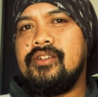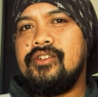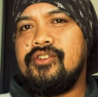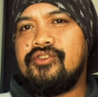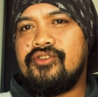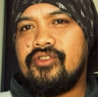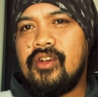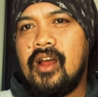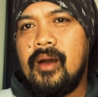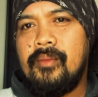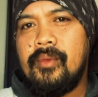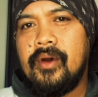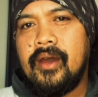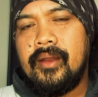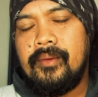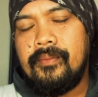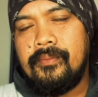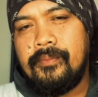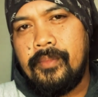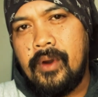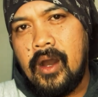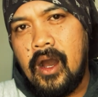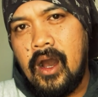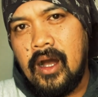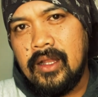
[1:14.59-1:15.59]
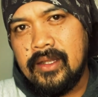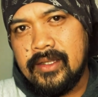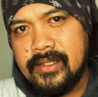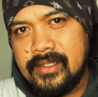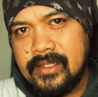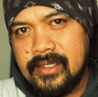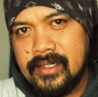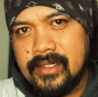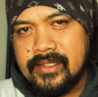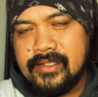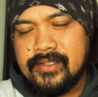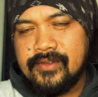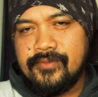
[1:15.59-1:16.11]
drama and
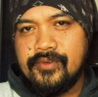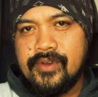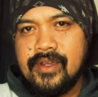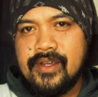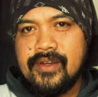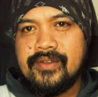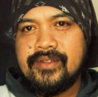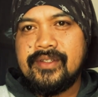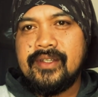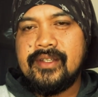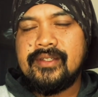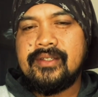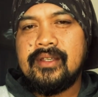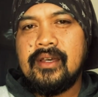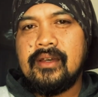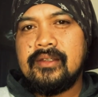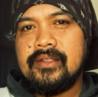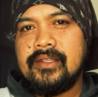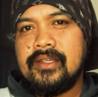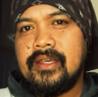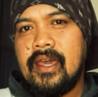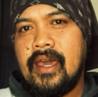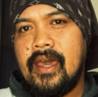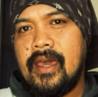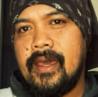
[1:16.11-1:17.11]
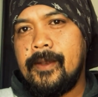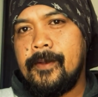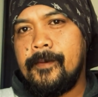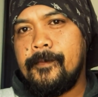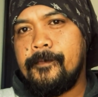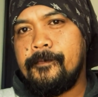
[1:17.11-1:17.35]
politics rears its ugly head.